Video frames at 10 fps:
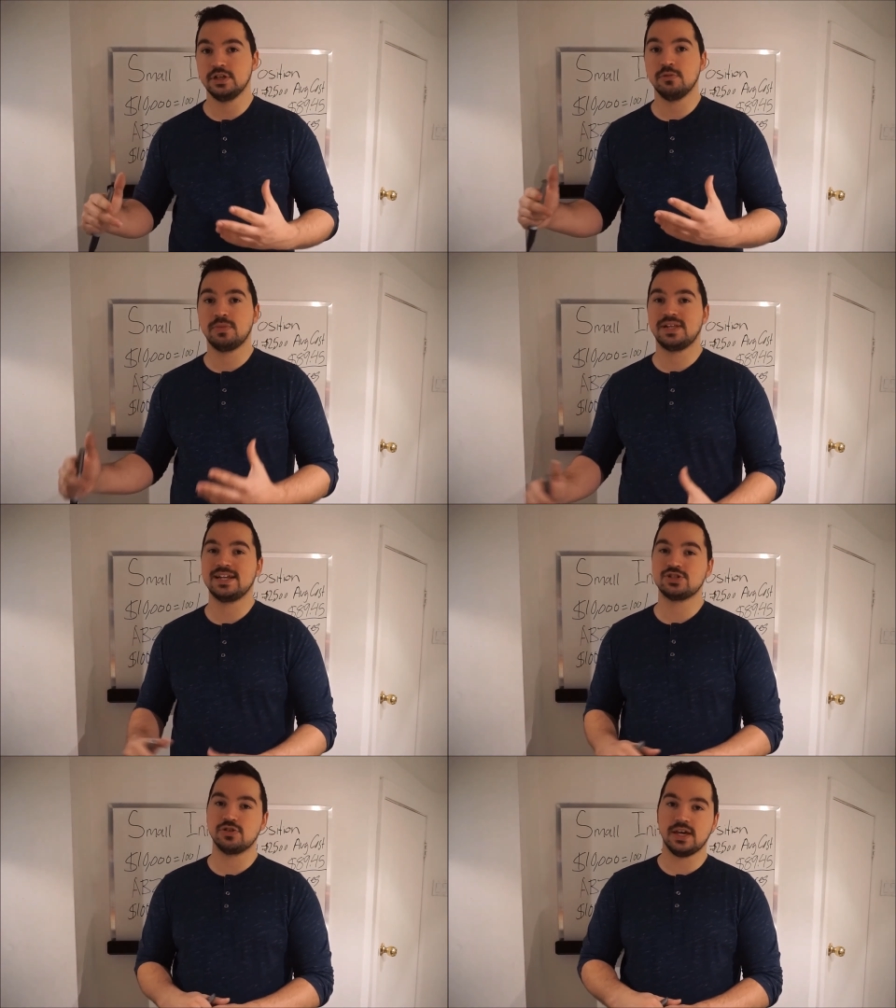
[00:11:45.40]

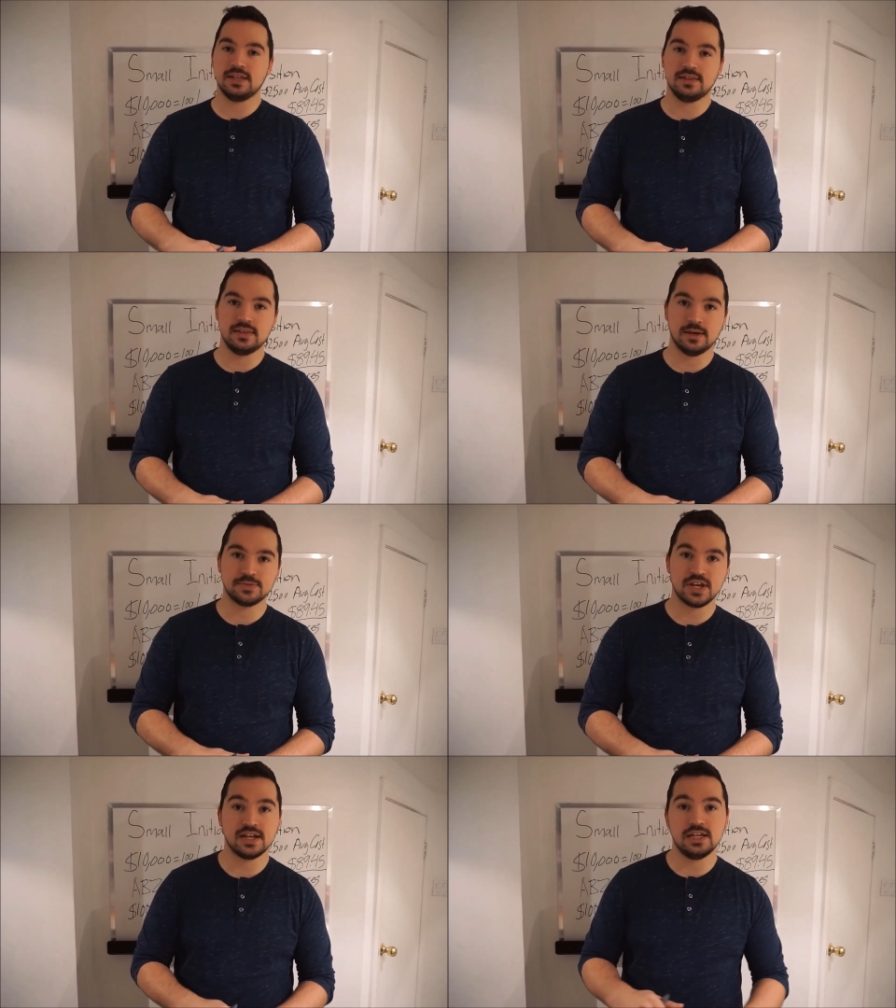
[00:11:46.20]
potential gain to the
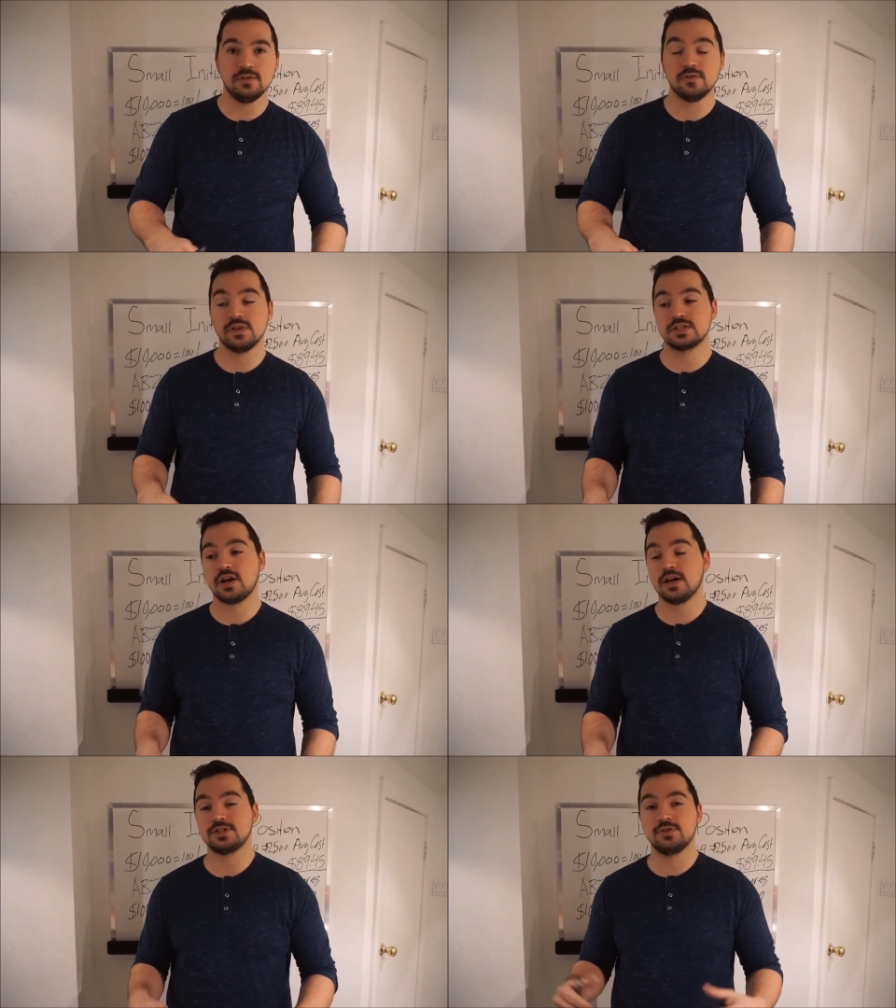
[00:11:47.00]
upside, even if this
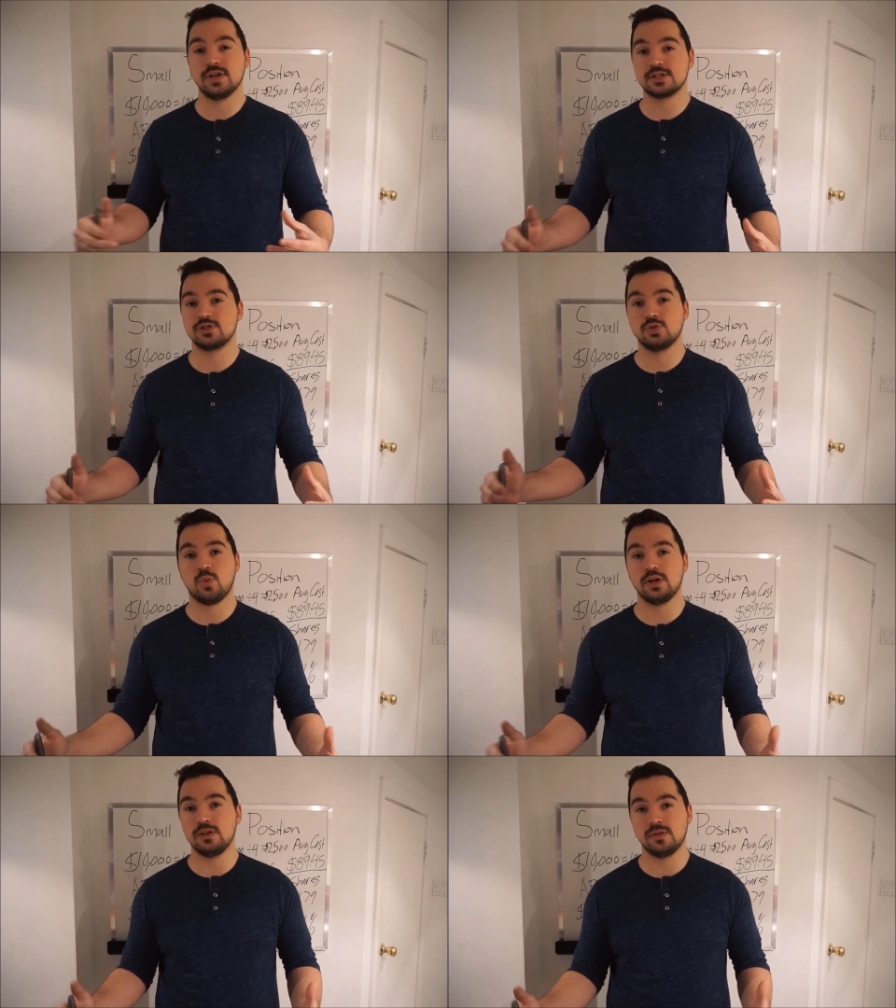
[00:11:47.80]
costs you an extra
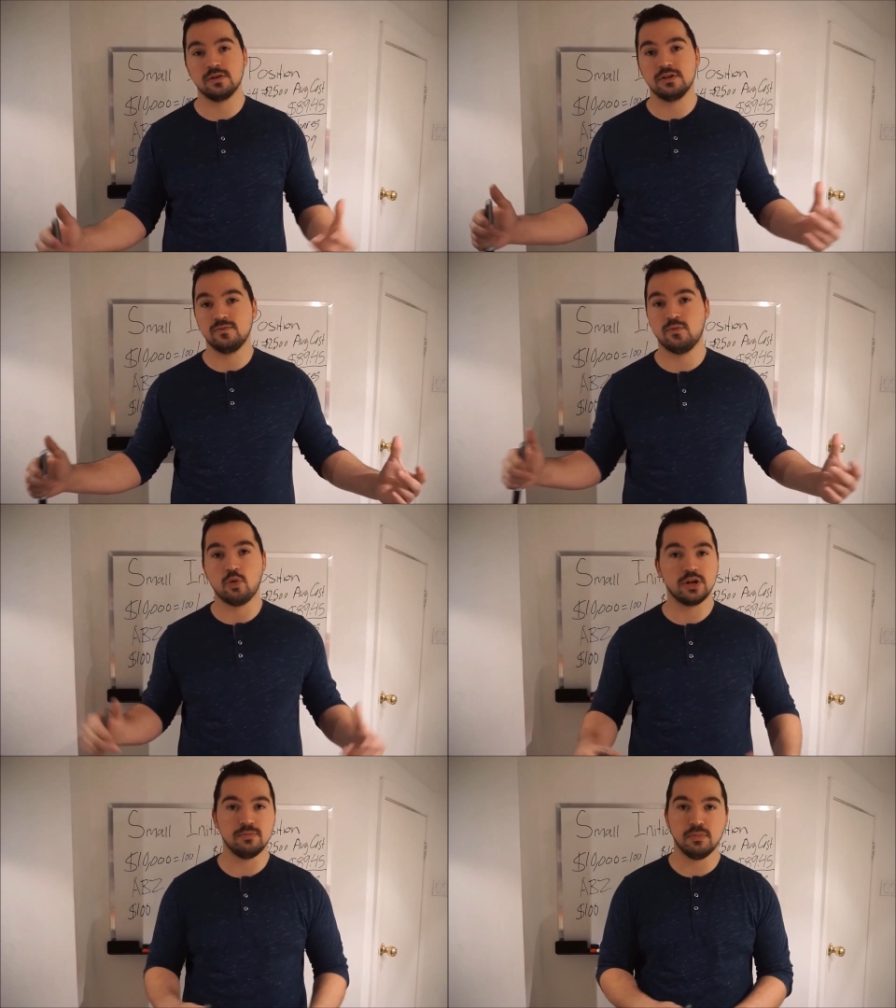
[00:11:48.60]
20, 30,
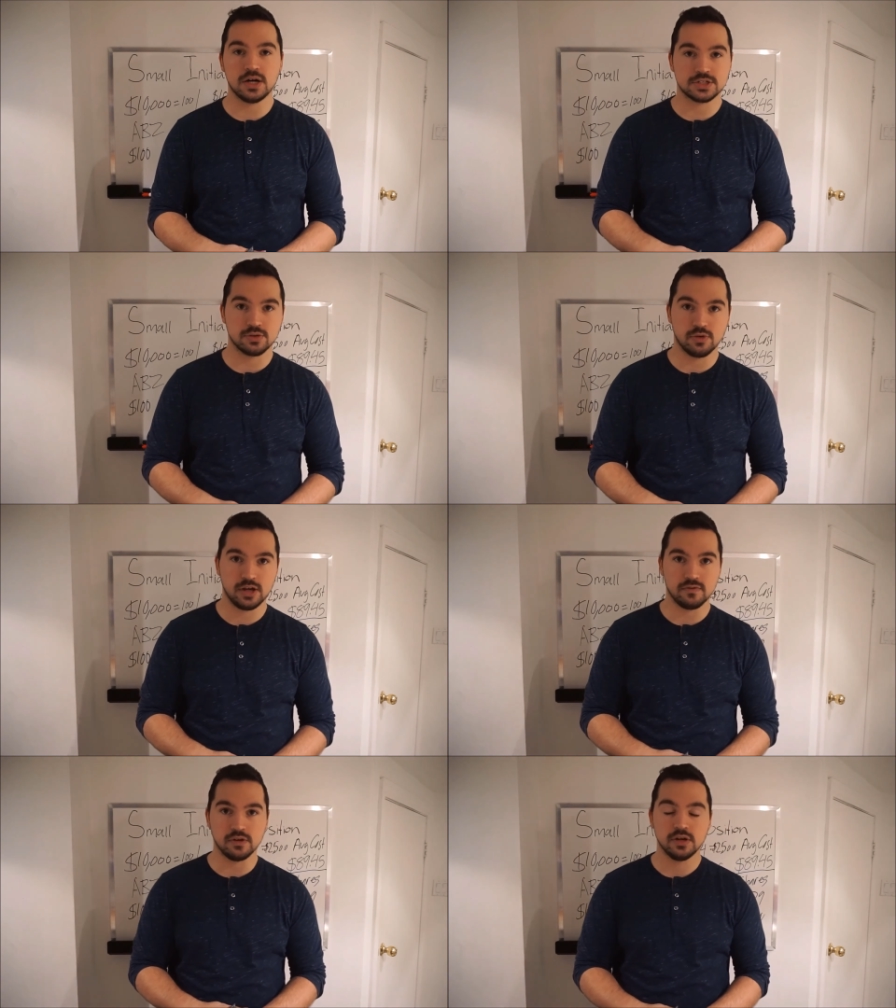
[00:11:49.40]
40 bucks or
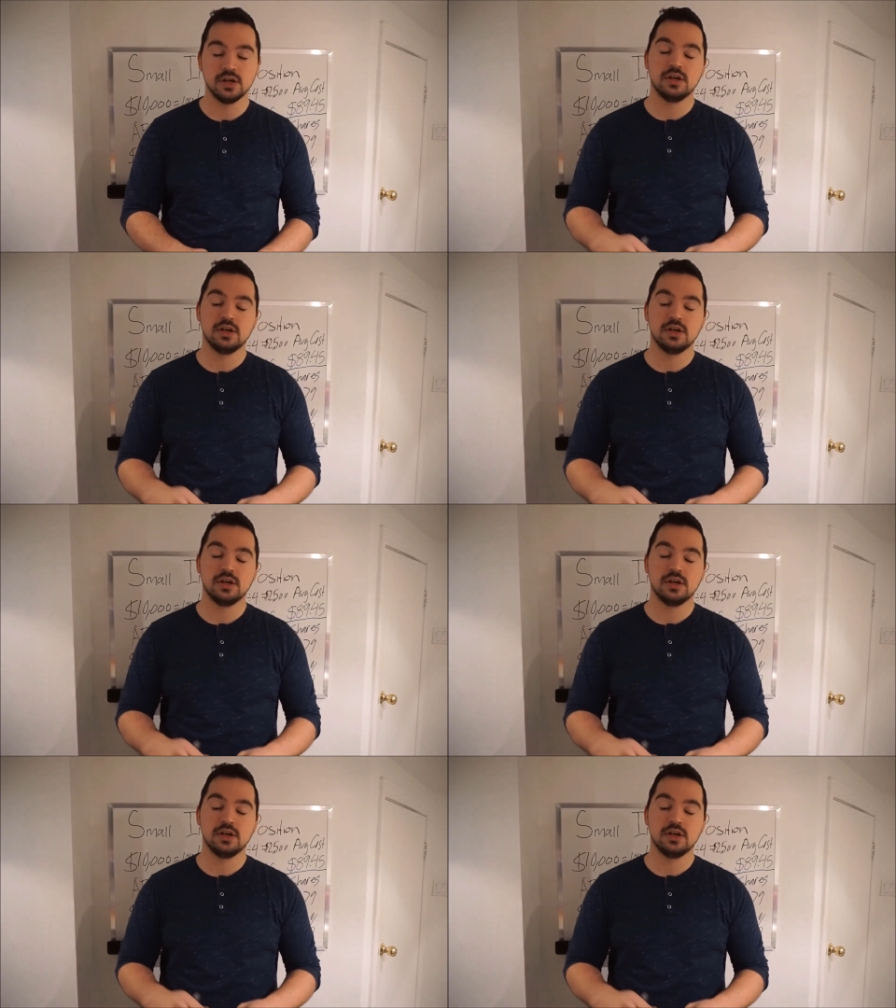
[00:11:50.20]
whatever.